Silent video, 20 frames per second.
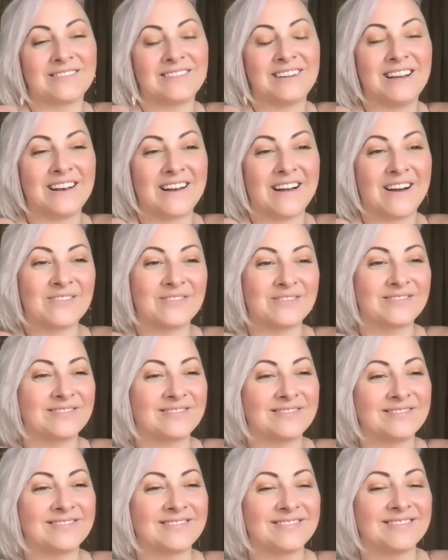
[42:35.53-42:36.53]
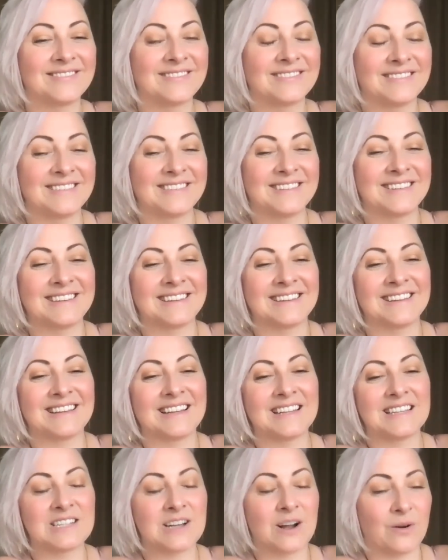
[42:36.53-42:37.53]

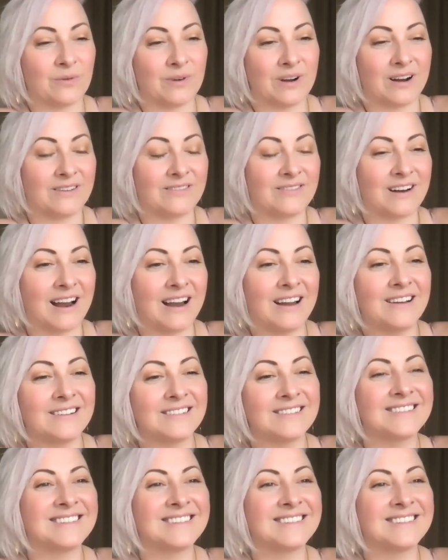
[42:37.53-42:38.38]
It's not weird, right?